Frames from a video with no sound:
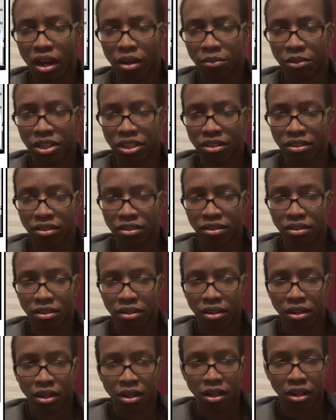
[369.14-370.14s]
He's
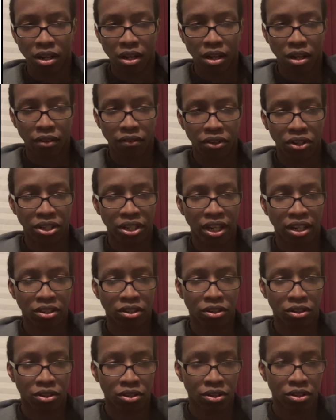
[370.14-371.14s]
very down to
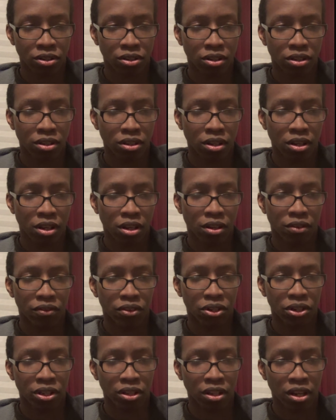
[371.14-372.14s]
earth,
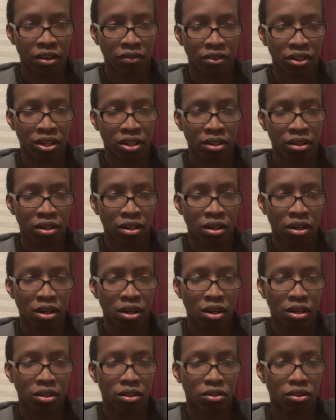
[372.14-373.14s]
very loving.
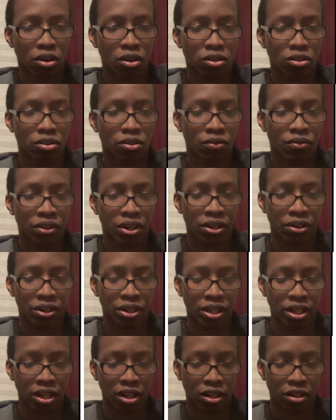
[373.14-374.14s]
He's also
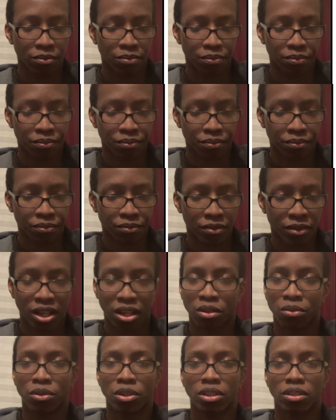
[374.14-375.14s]
very I
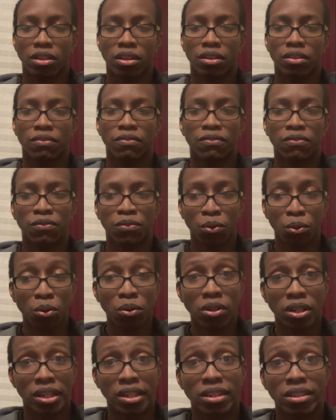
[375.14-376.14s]
don't want to say
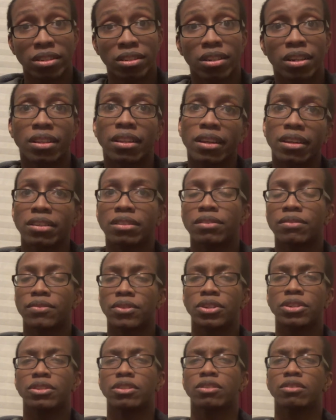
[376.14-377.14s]
foolish. I think he's a
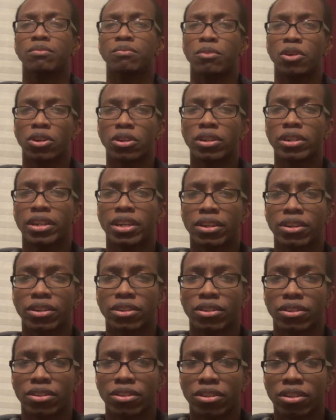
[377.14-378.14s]
very smart
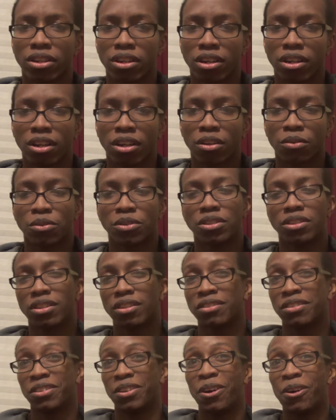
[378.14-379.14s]
character, which
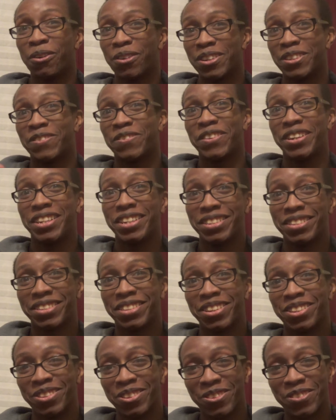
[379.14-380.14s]
doesn't always fit into
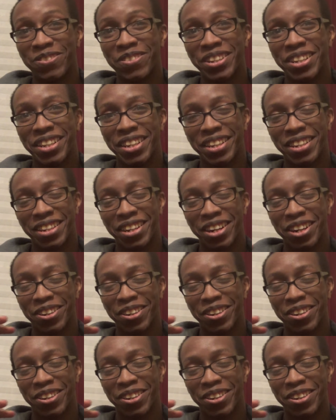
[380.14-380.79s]
the Luffy and